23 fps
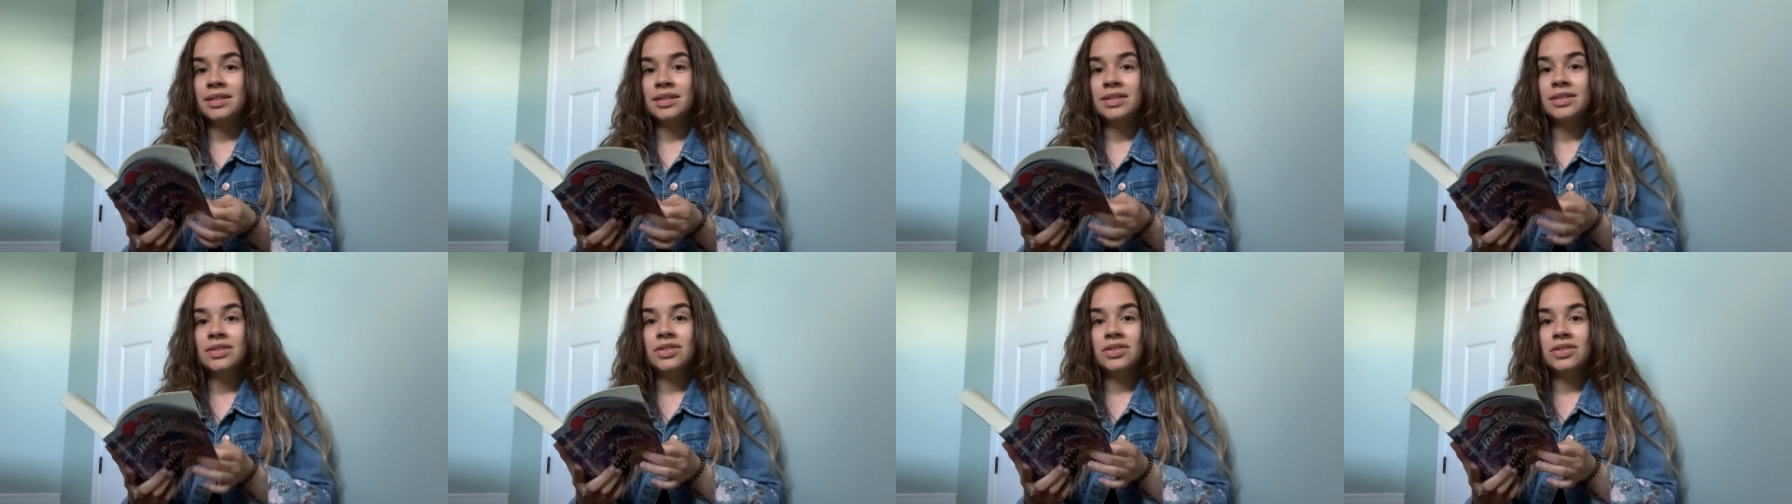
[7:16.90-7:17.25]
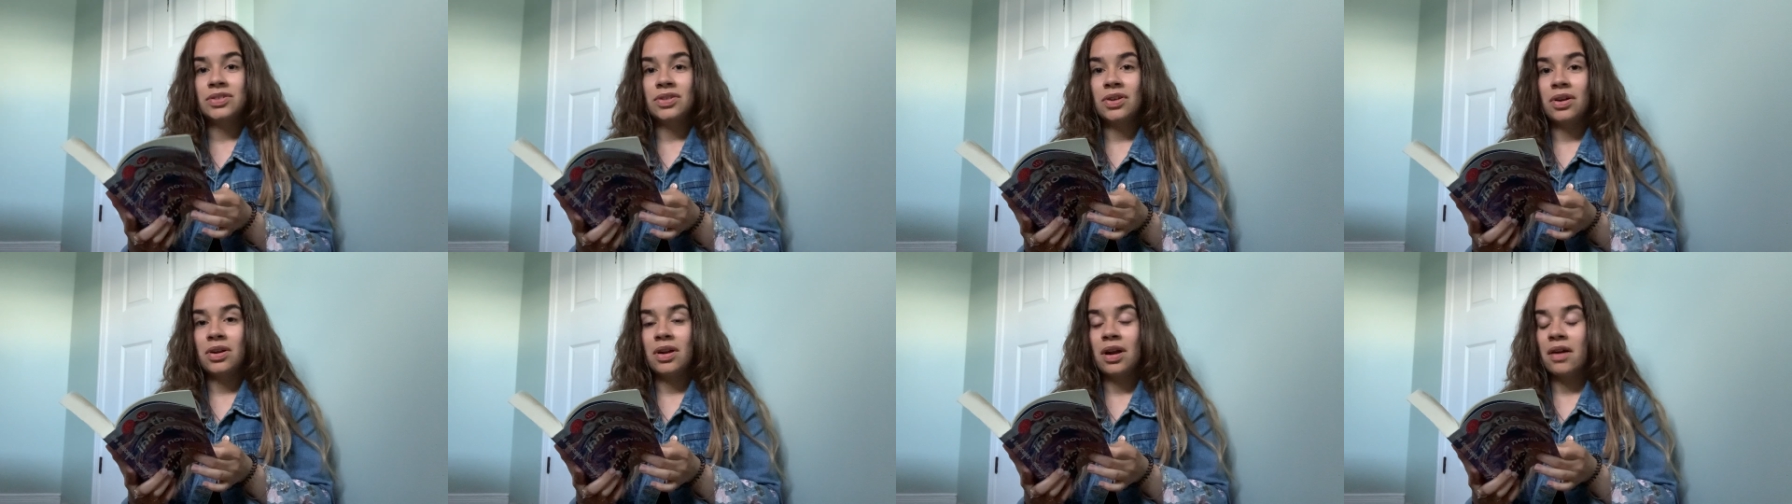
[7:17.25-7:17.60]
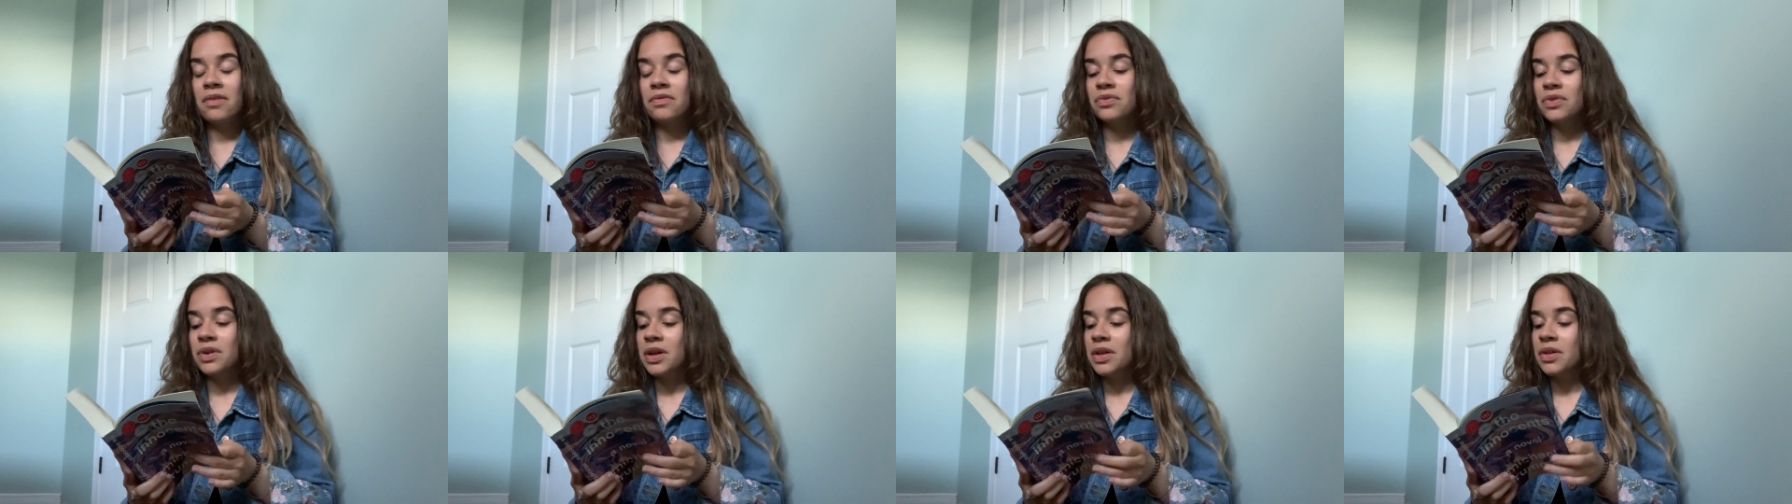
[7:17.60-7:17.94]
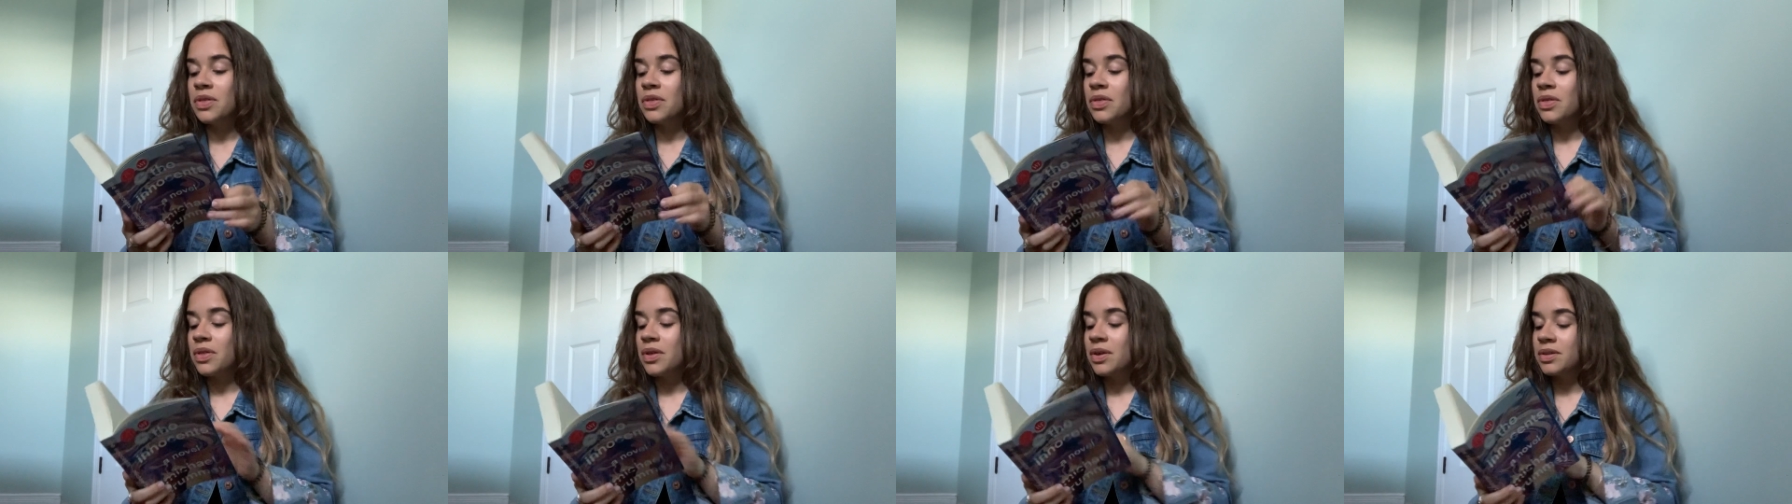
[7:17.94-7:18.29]
to start off with,
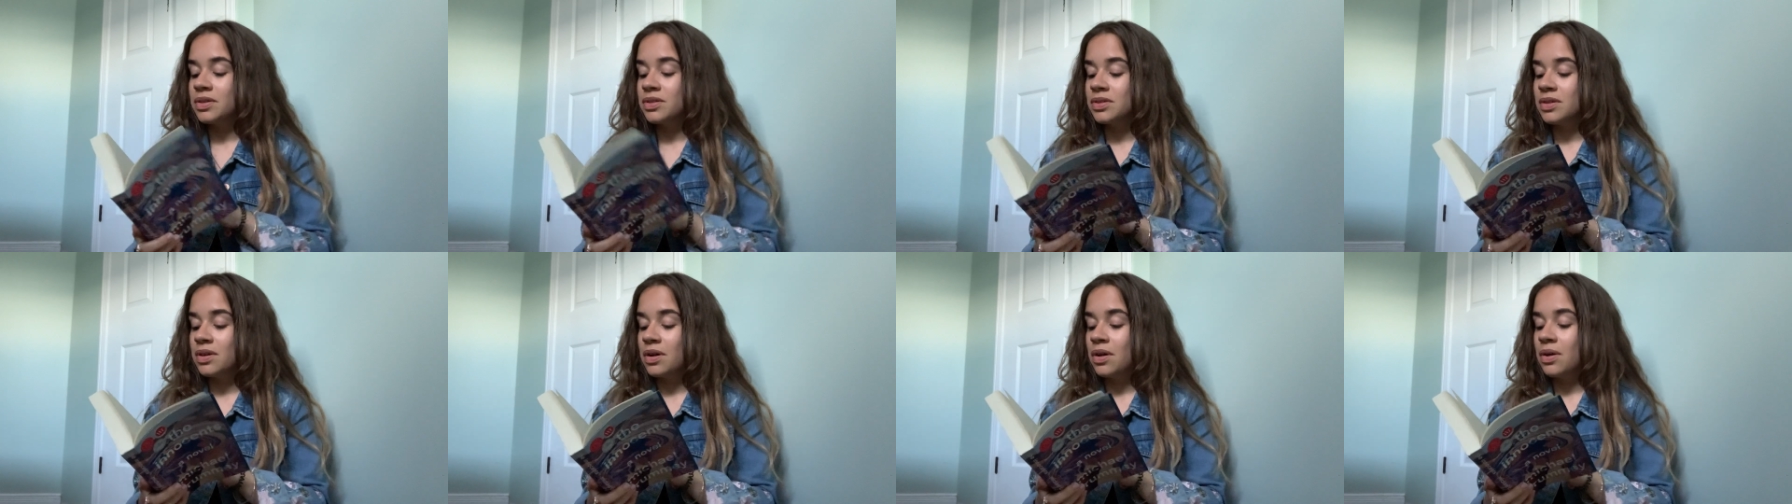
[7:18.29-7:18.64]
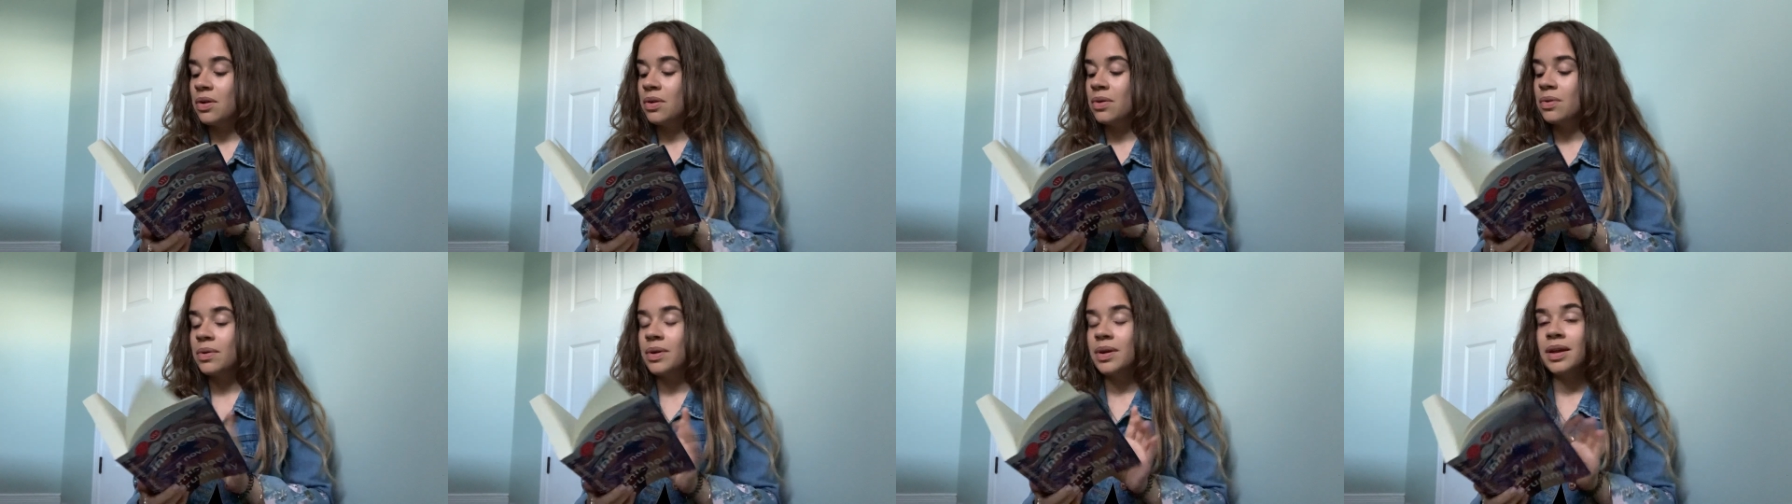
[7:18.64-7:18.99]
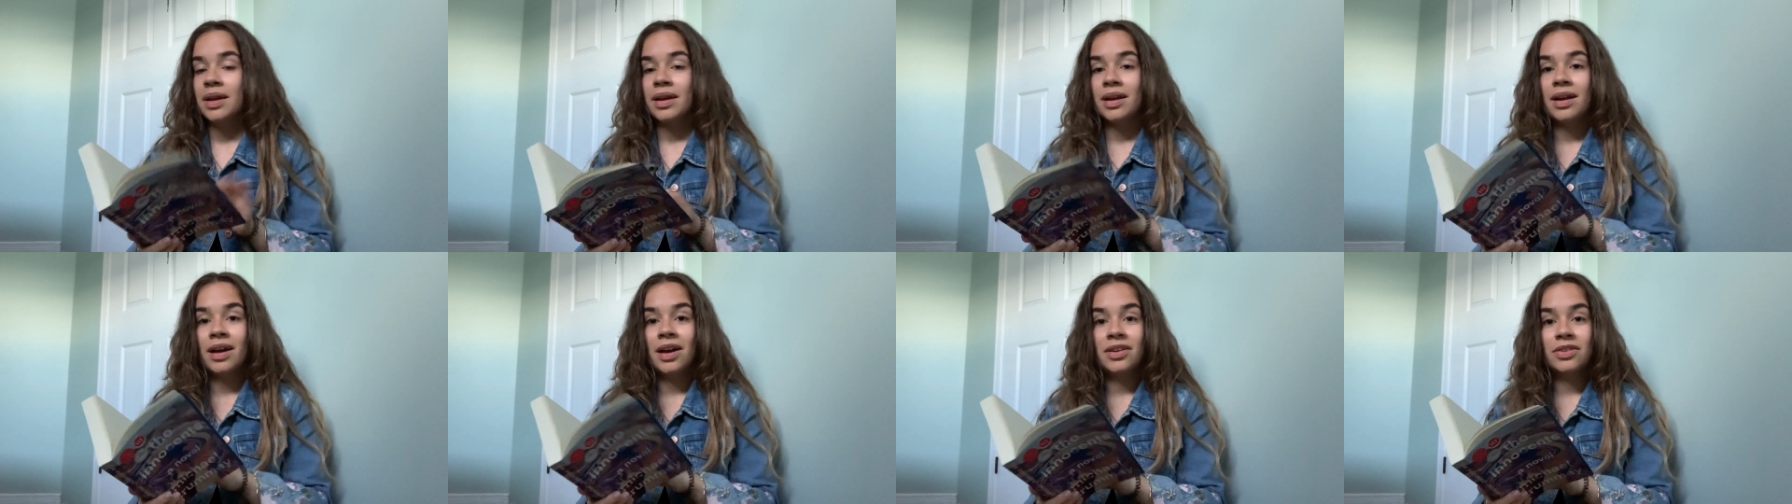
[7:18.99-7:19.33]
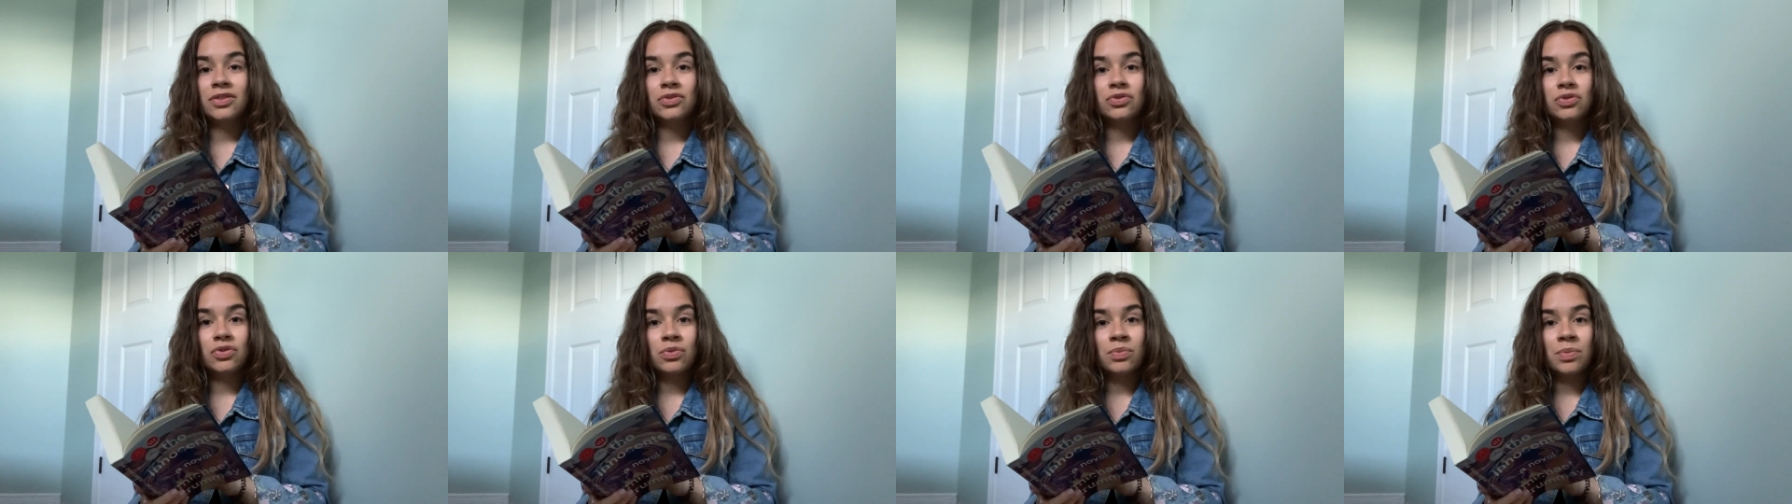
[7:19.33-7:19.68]
so kind of
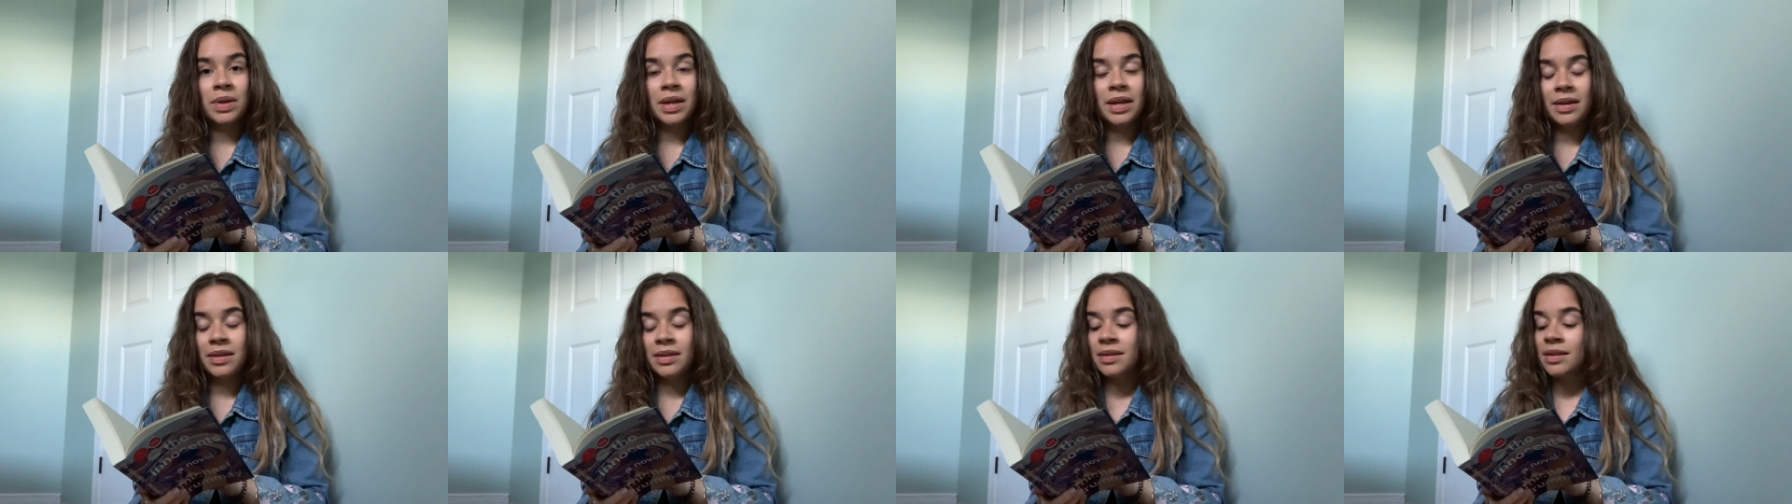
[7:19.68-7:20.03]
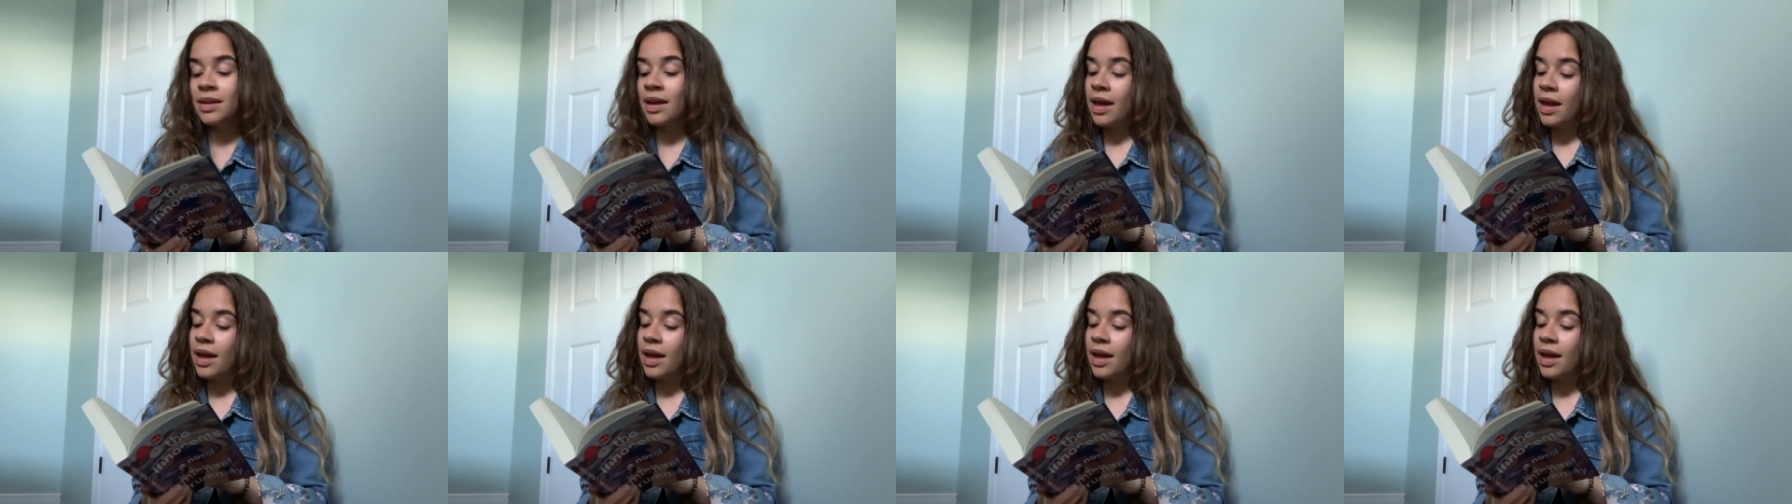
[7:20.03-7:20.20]
drew me in,